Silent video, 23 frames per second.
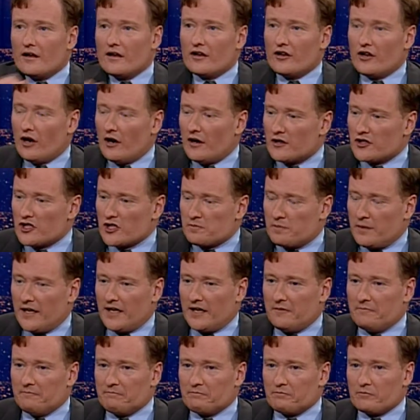You know, it'd just
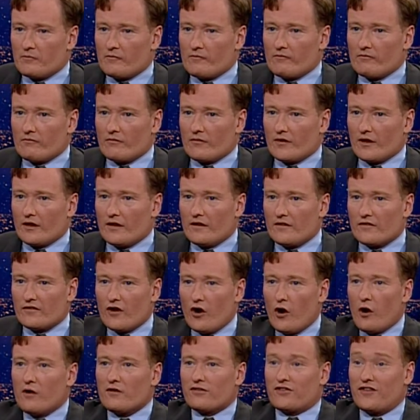be. The
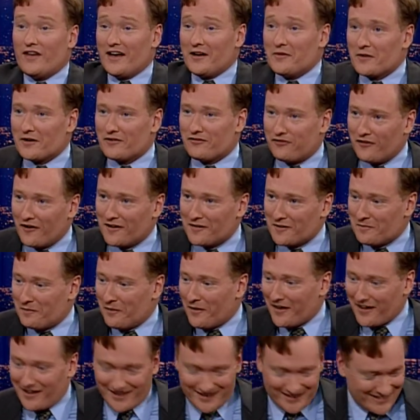whole thing would fall
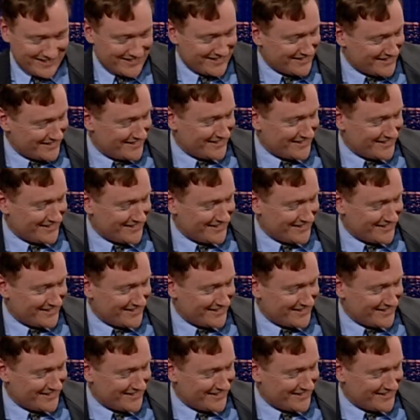apart. Yeah.